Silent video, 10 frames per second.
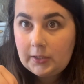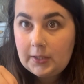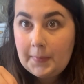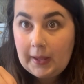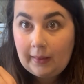to
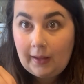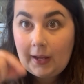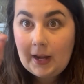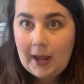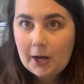make it like
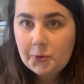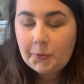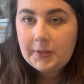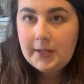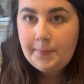an
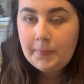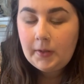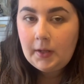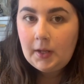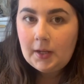actual dip,
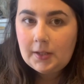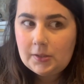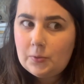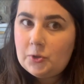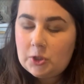because
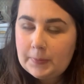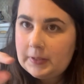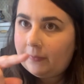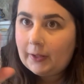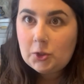those chips
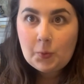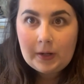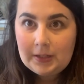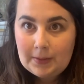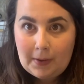have like
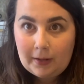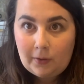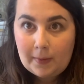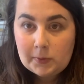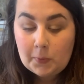20 some odd
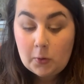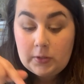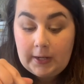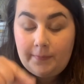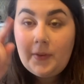grams of
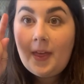protein.